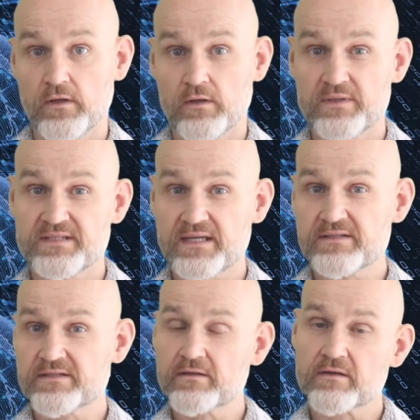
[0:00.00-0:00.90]
We tend
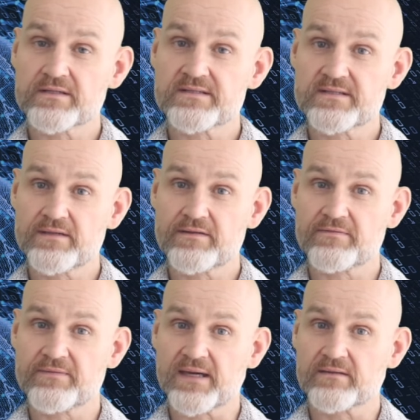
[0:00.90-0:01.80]
to not consider the
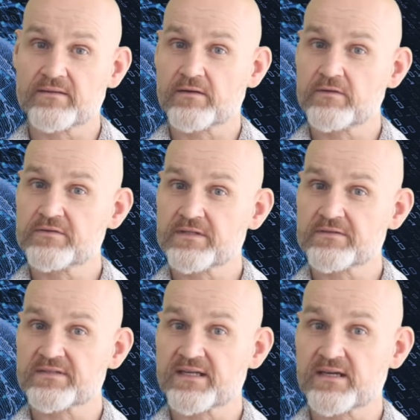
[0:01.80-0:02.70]
fact that hotel
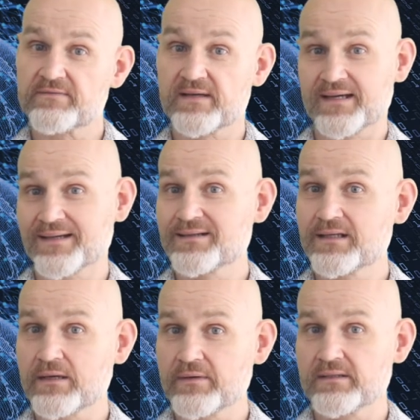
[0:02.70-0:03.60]
staff are
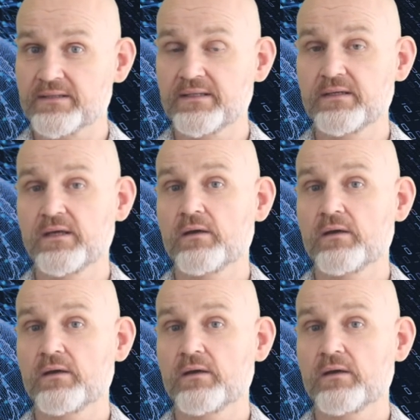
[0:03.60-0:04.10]
unknowingly